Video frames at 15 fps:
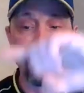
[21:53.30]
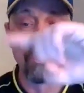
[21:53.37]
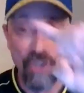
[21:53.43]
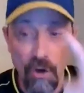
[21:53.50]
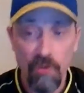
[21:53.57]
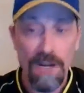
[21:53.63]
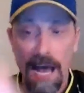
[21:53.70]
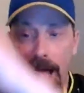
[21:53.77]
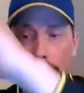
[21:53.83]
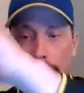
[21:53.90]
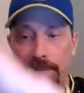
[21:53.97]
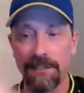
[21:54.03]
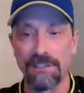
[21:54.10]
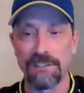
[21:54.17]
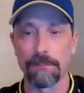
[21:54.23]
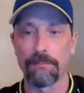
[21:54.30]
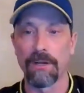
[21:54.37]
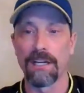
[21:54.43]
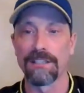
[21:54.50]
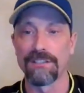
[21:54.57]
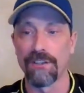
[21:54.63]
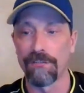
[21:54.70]
Do not be
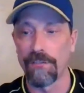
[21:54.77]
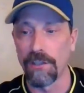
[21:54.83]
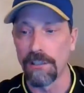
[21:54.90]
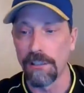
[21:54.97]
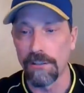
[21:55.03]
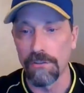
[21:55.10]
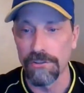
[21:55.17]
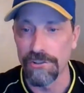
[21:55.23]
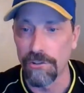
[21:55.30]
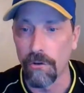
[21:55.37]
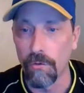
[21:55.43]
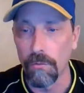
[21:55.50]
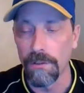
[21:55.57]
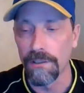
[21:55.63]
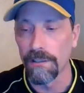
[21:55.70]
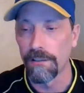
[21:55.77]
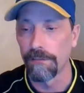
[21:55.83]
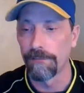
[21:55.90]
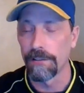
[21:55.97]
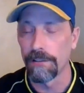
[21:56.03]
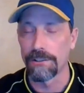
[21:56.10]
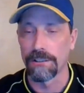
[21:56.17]
surprised if the Eagles don't win the
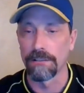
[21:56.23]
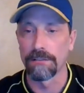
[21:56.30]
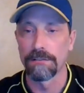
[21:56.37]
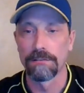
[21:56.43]
division.